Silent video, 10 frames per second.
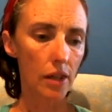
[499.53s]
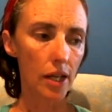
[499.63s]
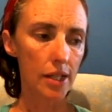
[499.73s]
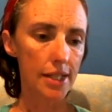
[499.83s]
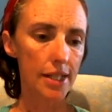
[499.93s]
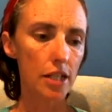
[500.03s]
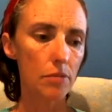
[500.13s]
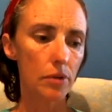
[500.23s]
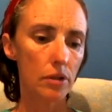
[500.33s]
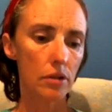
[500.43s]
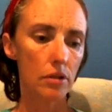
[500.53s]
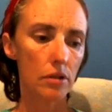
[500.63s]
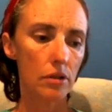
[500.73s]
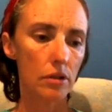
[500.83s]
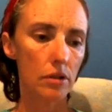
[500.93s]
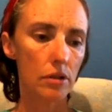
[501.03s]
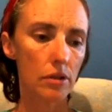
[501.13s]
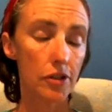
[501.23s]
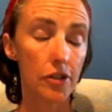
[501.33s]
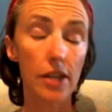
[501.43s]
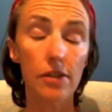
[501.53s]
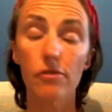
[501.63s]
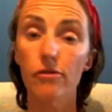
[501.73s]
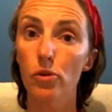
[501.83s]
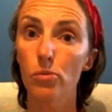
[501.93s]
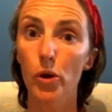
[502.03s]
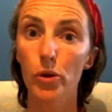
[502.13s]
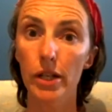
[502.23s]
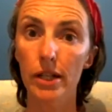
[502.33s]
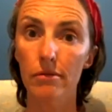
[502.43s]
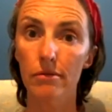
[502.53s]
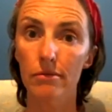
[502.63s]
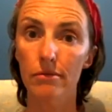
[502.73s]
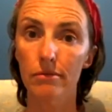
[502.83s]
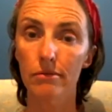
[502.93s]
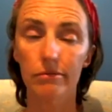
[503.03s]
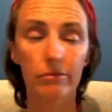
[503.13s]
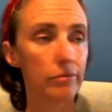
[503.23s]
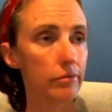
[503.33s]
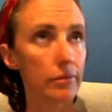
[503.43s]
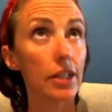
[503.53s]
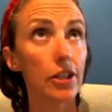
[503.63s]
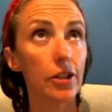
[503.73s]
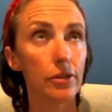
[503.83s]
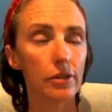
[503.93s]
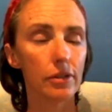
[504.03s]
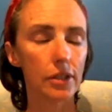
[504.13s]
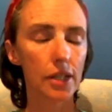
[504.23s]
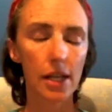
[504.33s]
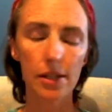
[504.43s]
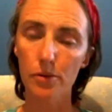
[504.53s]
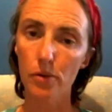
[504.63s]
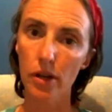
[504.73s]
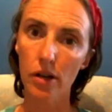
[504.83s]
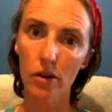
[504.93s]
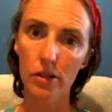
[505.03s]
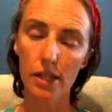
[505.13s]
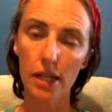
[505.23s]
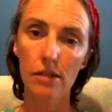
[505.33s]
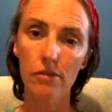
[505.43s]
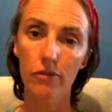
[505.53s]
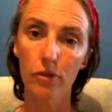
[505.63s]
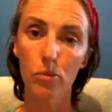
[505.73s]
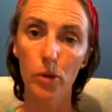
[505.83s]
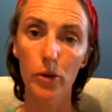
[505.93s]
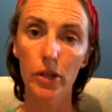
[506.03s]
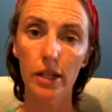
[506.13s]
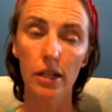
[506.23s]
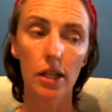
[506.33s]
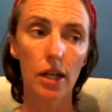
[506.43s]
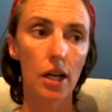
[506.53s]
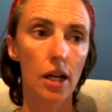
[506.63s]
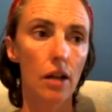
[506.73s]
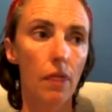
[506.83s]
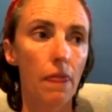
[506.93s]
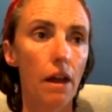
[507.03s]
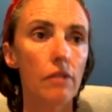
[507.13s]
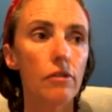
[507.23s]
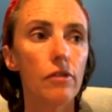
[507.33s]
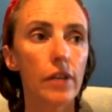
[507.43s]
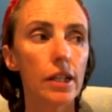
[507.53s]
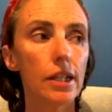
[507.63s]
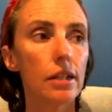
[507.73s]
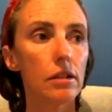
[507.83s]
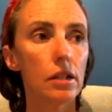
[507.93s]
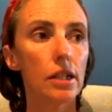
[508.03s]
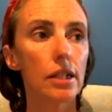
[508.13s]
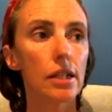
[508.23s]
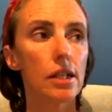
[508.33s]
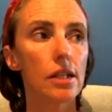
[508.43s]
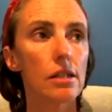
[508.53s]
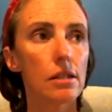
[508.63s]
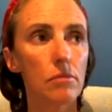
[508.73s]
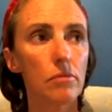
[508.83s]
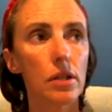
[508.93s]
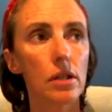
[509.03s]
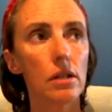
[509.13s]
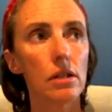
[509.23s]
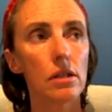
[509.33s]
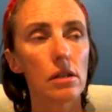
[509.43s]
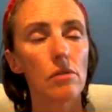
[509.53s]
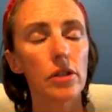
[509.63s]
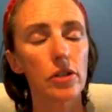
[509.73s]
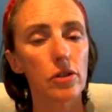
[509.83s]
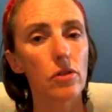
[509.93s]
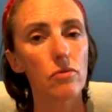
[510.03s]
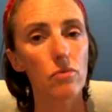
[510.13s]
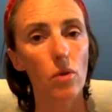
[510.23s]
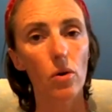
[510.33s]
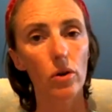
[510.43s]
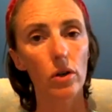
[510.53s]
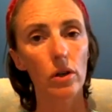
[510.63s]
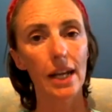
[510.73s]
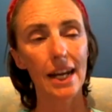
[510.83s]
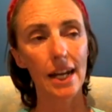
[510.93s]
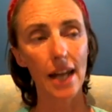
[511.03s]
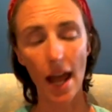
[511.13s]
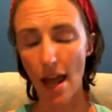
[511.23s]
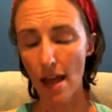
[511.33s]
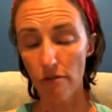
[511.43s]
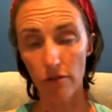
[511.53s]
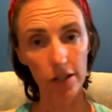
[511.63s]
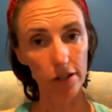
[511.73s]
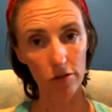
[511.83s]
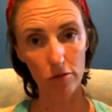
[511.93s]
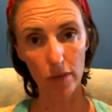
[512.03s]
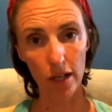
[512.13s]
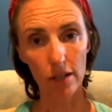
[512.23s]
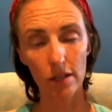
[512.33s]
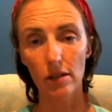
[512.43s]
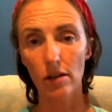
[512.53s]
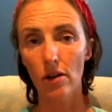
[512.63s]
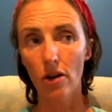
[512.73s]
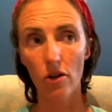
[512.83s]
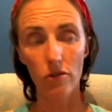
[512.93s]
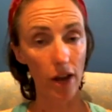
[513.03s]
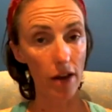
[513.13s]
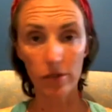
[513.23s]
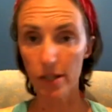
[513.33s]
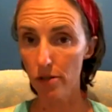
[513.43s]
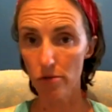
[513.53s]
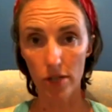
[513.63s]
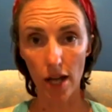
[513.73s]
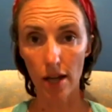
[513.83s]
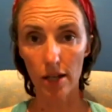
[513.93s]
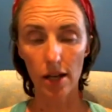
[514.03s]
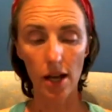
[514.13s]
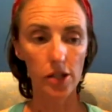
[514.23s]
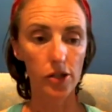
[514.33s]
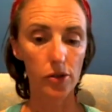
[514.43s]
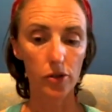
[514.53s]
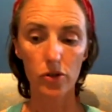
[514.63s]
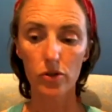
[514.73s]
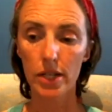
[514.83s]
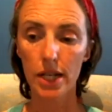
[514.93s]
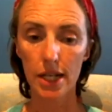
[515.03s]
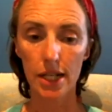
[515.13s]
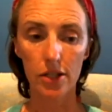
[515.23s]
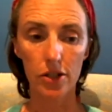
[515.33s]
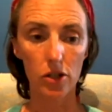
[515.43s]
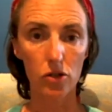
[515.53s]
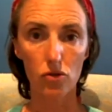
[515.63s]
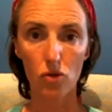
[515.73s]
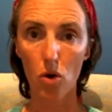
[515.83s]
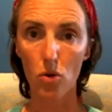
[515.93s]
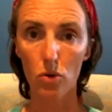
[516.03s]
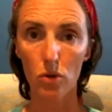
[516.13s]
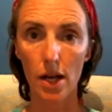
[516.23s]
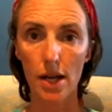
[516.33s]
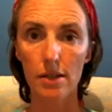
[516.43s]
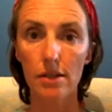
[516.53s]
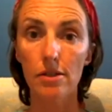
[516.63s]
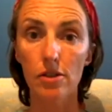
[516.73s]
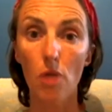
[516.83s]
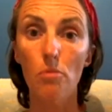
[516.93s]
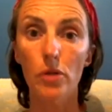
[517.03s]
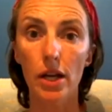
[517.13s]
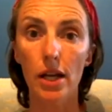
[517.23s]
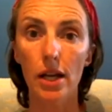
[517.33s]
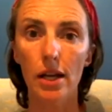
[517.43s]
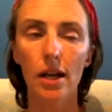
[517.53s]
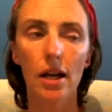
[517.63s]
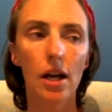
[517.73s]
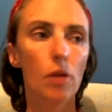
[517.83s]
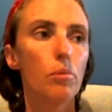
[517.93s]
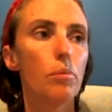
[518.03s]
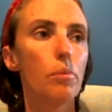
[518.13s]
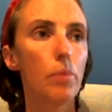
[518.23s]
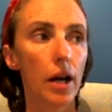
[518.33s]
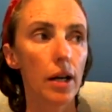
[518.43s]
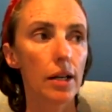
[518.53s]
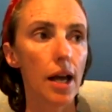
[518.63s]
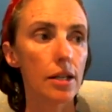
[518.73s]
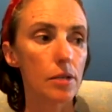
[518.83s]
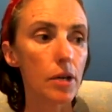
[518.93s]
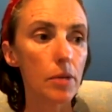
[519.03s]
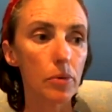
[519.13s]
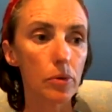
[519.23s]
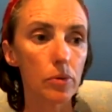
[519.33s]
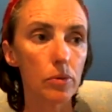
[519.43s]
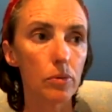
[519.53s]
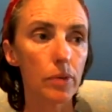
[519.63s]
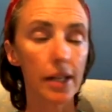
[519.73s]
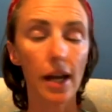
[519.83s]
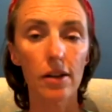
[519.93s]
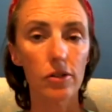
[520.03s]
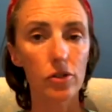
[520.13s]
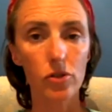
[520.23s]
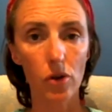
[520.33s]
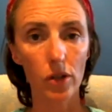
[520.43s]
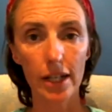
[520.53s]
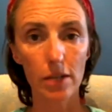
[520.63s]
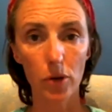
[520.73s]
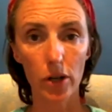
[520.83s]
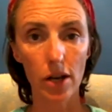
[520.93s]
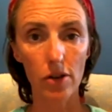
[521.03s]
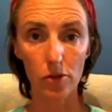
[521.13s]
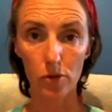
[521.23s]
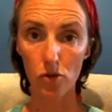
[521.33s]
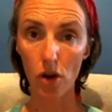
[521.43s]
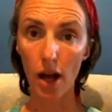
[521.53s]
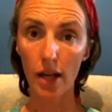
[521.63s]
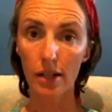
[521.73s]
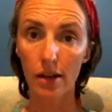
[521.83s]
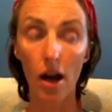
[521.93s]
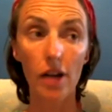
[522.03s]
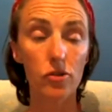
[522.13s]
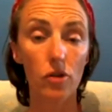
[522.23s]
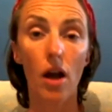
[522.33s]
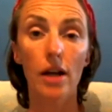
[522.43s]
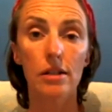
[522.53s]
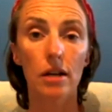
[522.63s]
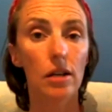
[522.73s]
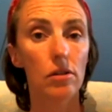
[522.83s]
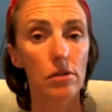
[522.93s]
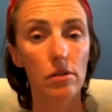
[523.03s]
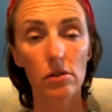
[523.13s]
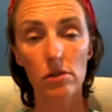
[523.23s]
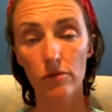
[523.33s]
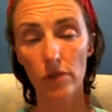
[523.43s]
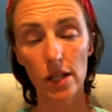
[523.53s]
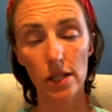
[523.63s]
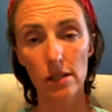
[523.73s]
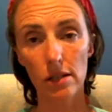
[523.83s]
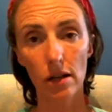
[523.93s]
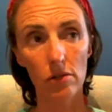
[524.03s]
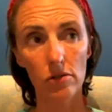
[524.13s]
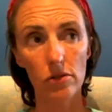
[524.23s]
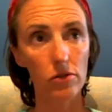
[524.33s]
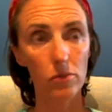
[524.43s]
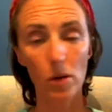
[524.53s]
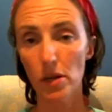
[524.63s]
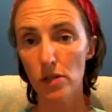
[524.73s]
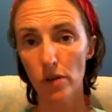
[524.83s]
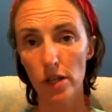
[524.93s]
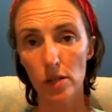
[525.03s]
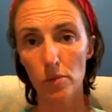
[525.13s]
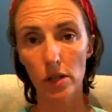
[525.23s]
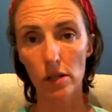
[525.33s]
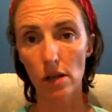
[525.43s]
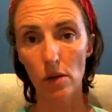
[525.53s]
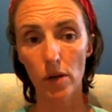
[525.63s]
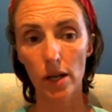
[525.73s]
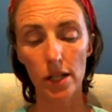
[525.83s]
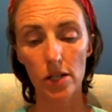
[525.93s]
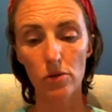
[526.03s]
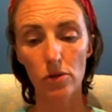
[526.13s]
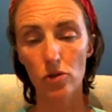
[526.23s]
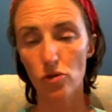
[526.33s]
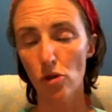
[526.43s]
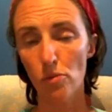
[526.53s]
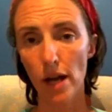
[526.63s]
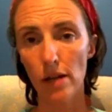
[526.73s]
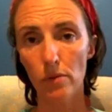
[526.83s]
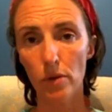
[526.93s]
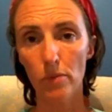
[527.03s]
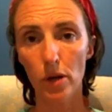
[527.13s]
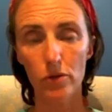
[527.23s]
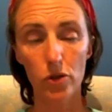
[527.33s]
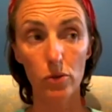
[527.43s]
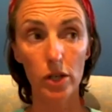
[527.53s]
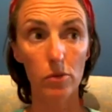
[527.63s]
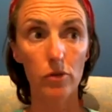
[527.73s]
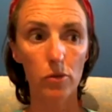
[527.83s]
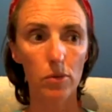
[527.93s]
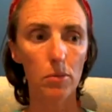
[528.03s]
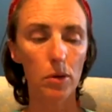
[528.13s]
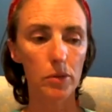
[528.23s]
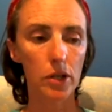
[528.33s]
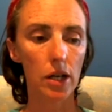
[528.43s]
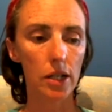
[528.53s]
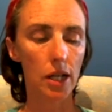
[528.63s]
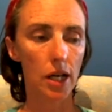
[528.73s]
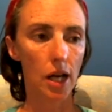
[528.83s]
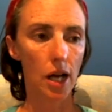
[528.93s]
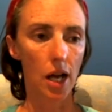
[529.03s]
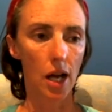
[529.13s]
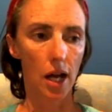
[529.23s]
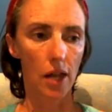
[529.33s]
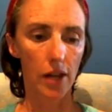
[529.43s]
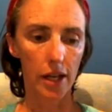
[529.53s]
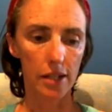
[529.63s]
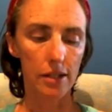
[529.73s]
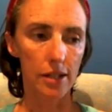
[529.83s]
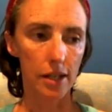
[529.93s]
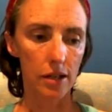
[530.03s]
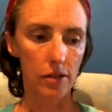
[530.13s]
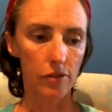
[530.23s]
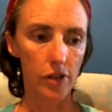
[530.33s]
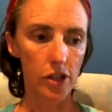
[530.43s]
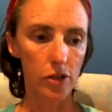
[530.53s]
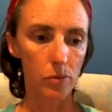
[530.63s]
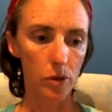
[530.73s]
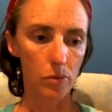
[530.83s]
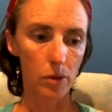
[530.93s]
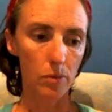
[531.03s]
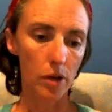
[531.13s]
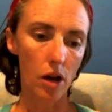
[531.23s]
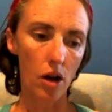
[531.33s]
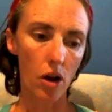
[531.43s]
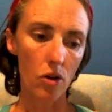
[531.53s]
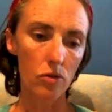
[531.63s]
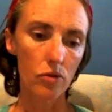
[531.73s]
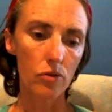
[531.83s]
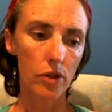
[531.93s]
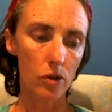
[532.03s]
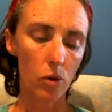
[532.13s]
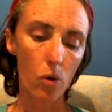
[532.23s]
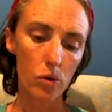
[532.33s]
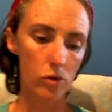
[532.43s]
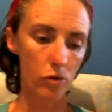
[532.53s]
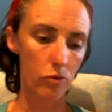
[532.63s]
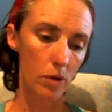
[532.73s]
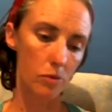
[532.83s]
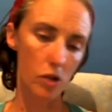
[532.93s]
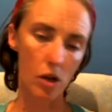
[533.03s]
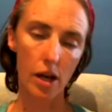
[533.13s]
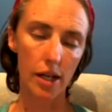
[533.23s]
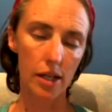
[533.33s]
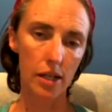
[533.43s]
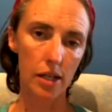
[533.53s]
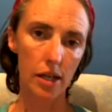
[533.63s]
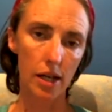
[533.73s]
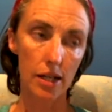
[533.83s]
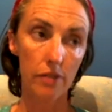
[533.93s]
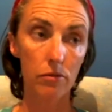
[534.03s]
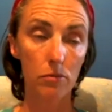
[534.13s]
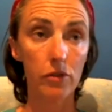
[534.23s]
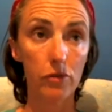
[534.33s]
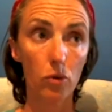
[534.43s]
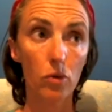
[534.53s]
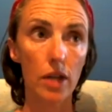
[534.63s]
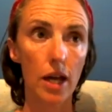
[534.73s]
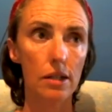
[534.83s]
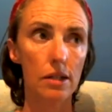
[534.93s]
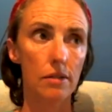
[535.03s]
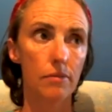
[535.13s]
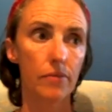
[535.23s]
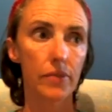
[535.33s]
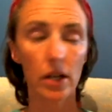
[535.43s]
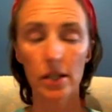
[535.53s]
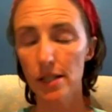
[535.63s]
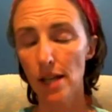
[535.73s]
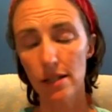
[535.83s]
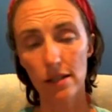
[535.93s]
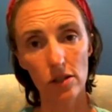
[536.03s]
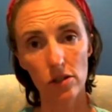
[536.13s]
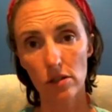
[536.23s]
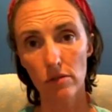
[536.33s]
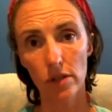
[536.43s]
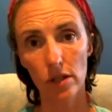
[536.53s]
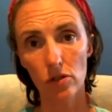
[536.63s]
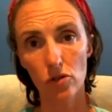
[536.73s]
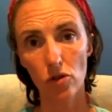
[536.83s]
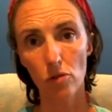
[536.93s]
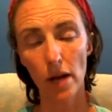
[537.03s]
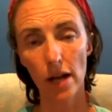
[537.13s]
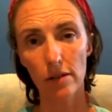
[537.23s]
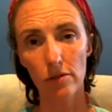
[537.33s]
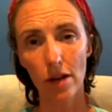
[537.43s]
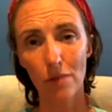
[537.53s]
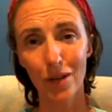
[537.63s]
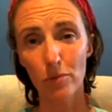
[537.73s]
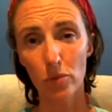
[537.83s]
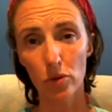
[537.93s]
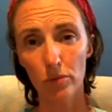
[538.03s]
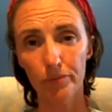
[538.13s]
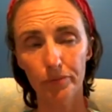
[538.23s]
That deep sense of foreboding. Thank you. That's what I got sense of foreboding. That feeling like something is going to go wrong in every single minute of every single day. And so you need to control something. But as people, we cannot control anybody else. We tried. I tried. I lost lots of friends. I lost two of my best friends because I went into a control pattern when my, two weeks before my mum died. They ended their friendship with me, but over the course of mum dying, and even before that, I just had such a severe control pattern around people.